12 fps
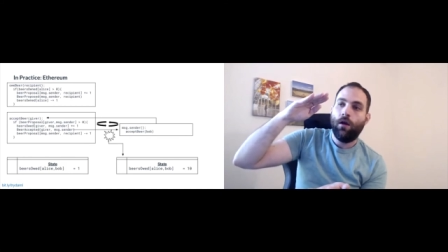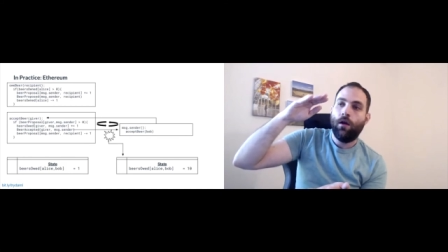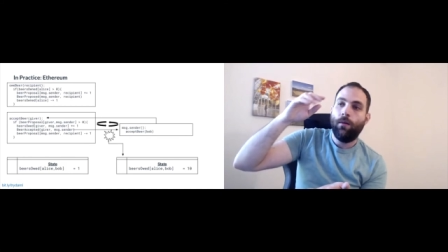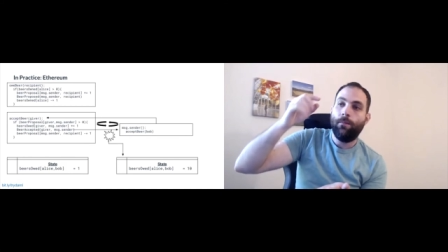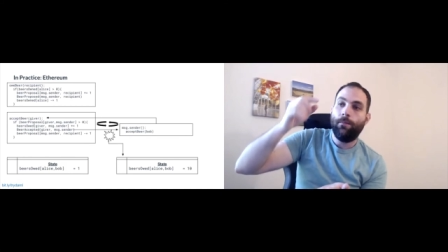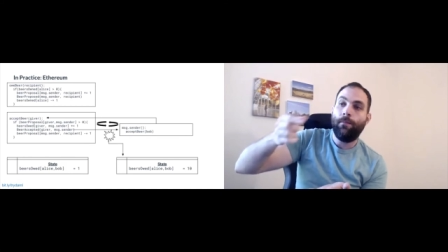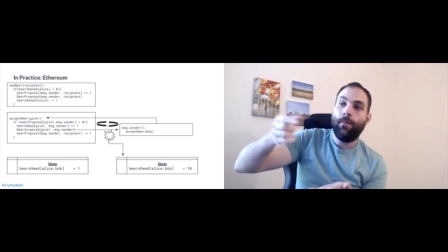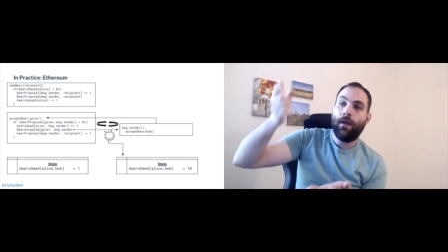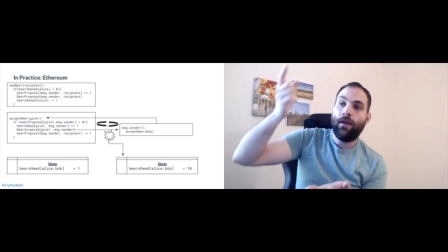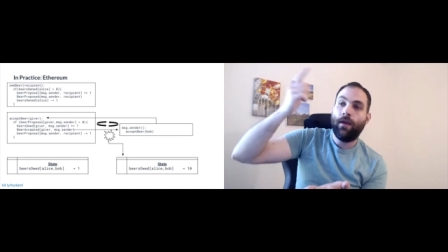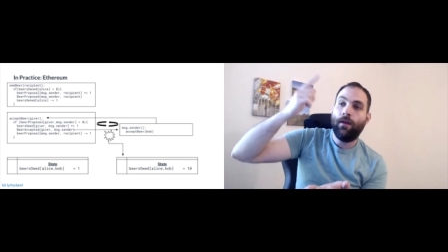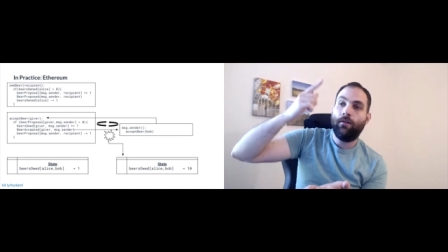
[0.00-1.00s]

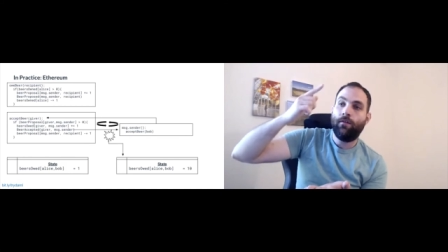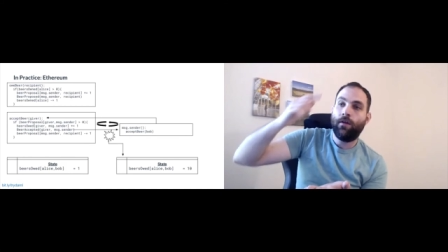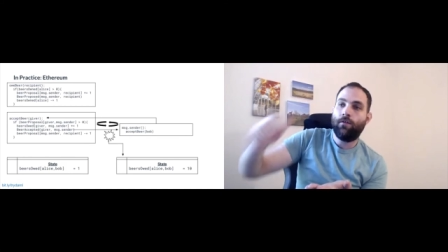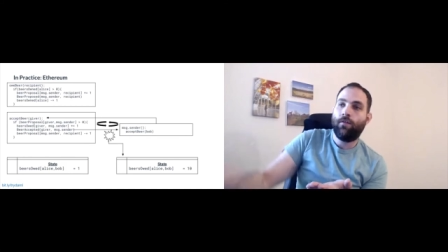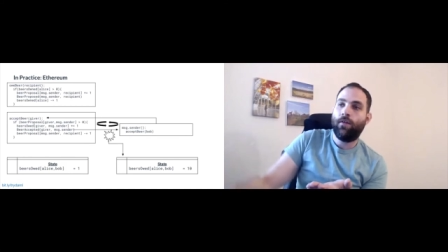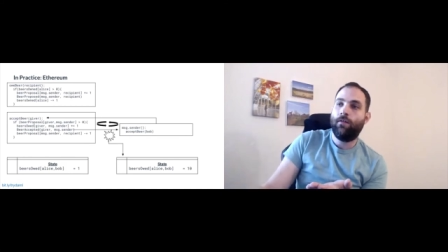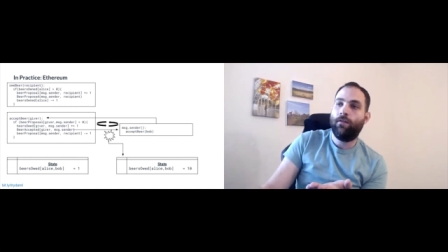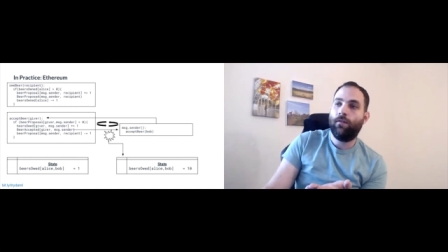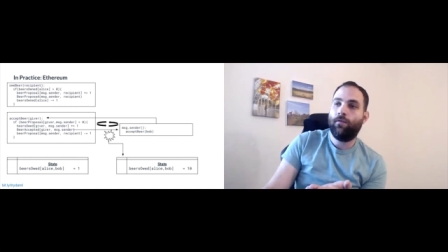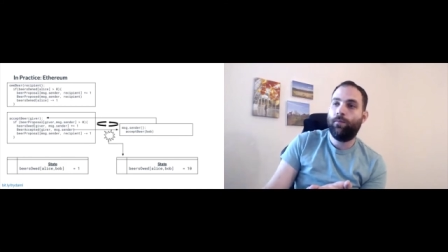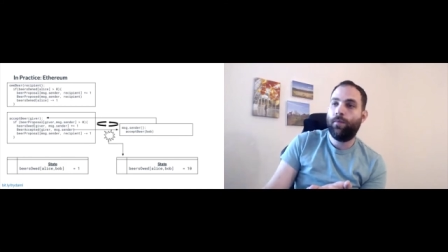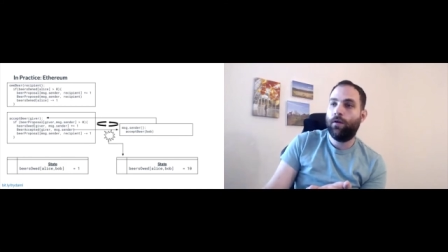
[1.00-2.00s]
making it such that
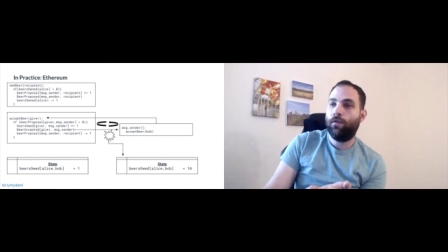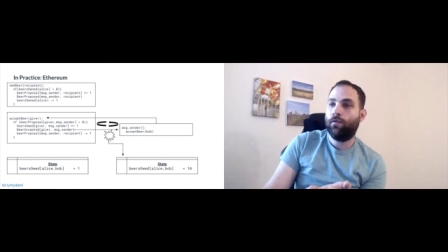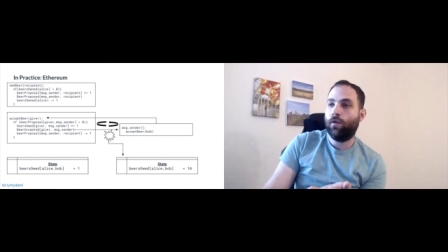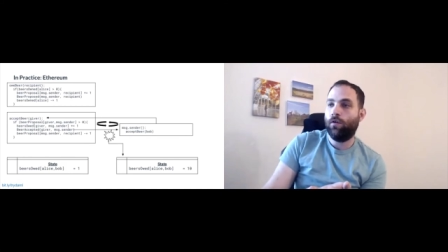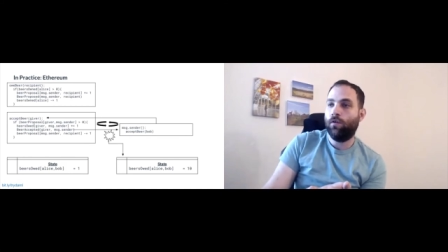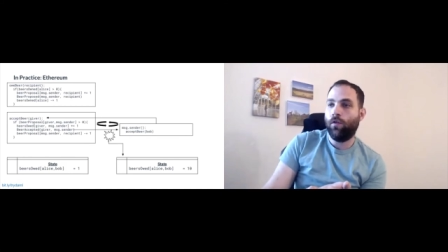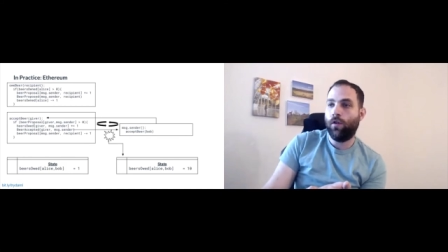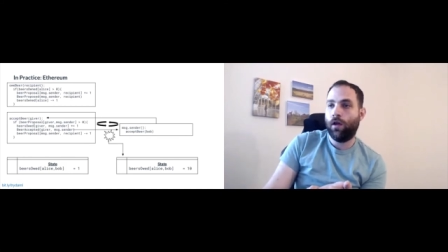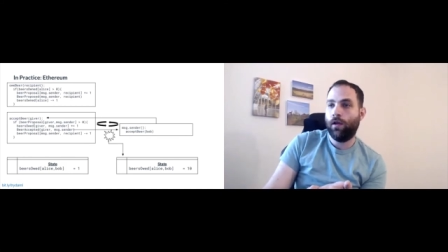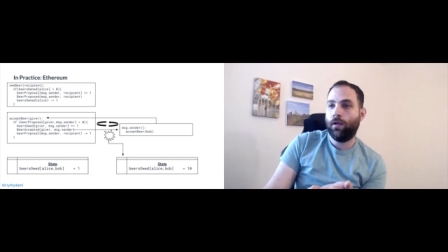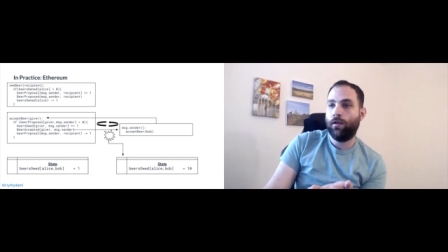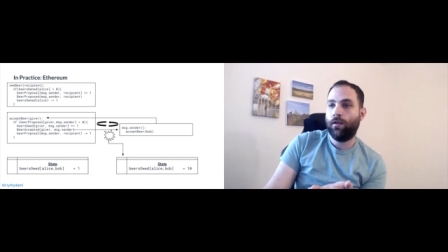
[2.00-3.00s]
this beers owed
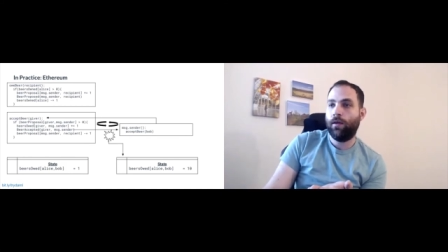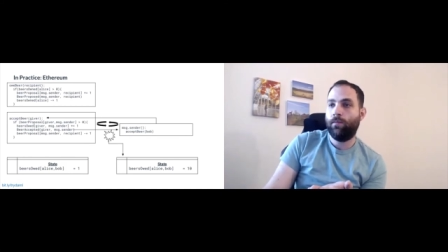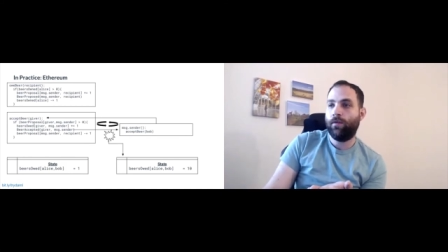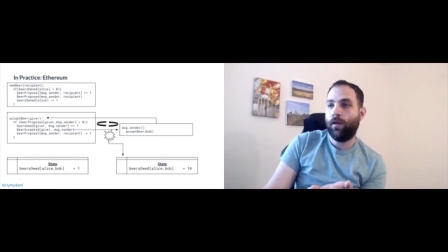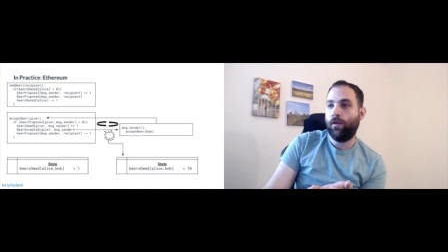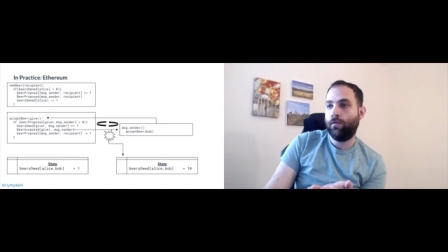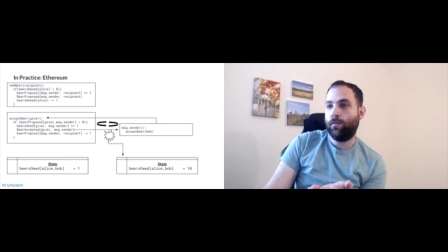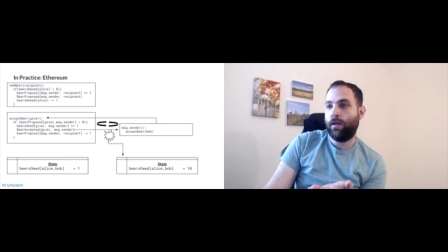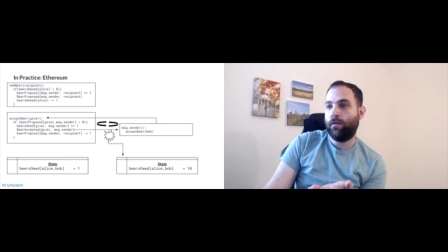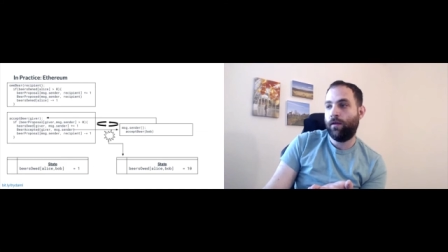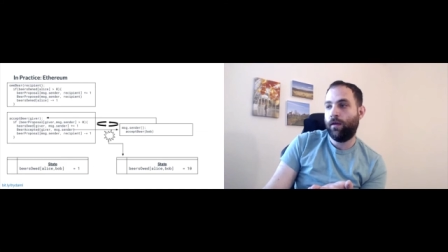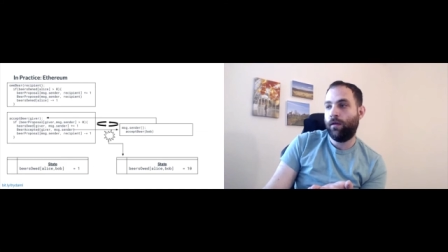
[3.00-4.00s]
line keeps
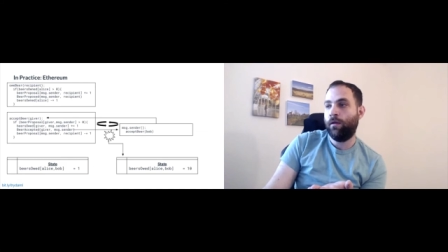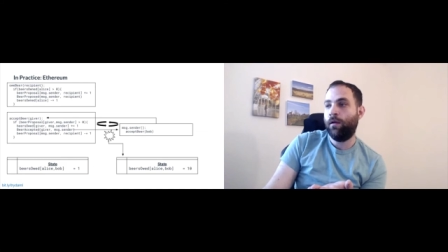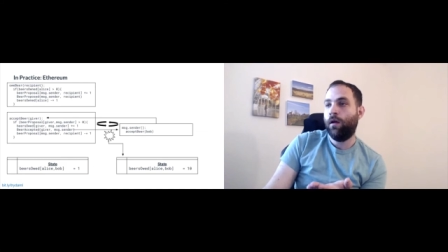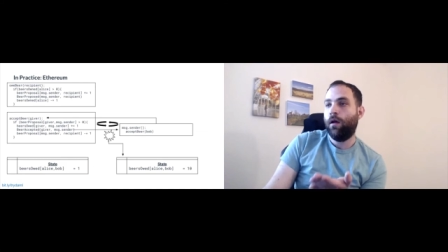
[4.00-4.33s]
incrementing.